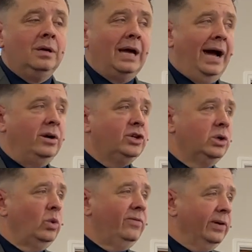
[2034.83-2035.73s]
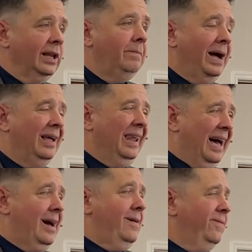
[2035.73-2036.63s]
how should we feel about
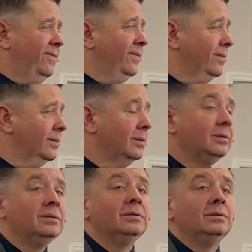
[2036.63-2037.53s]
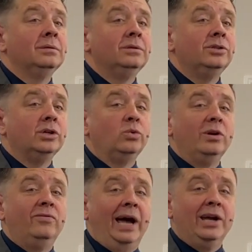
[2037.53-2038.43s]
life? Should
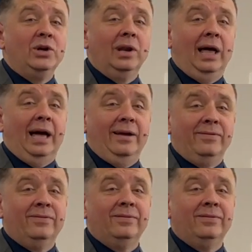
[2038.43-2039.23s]
we value life?